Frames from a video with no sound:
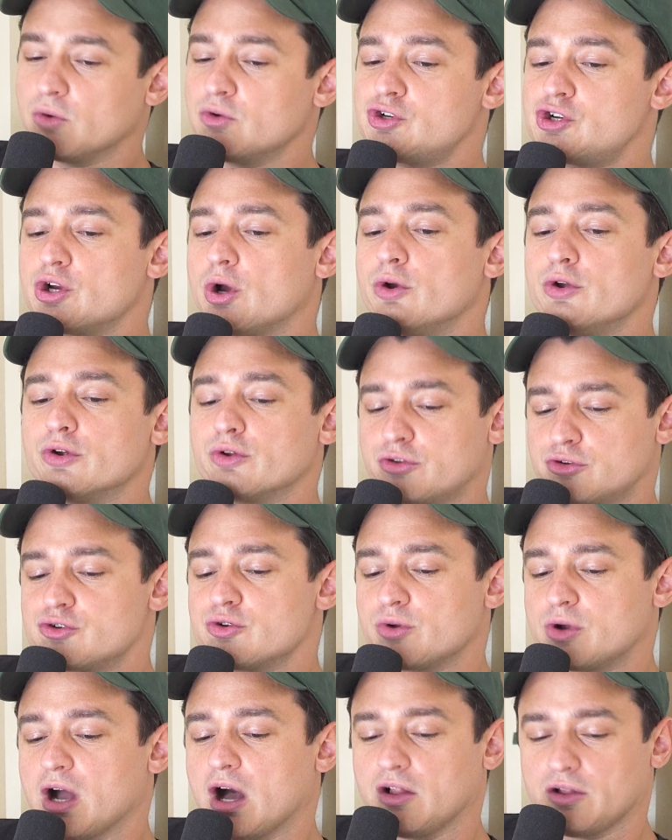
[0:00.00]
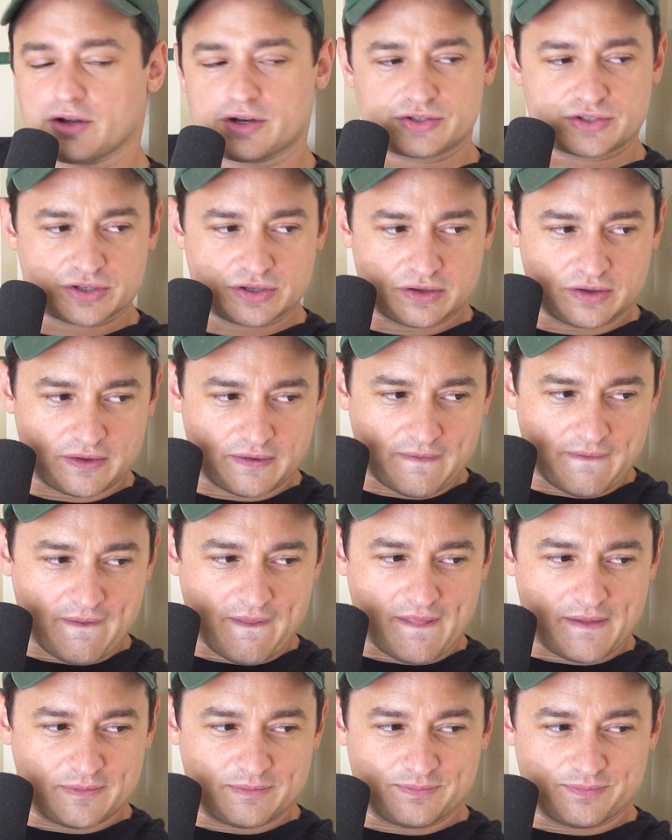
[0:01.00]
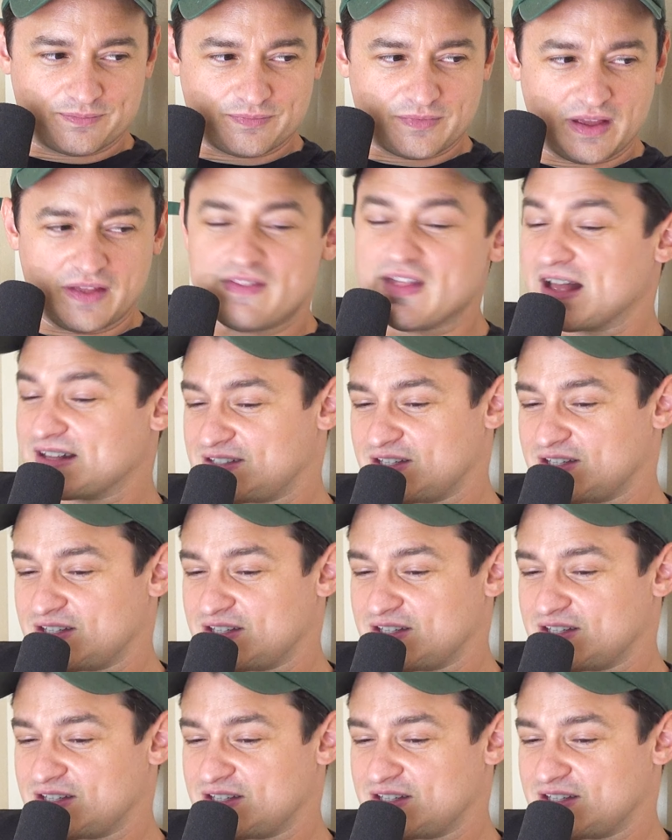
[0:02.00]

Don't show your true colors in that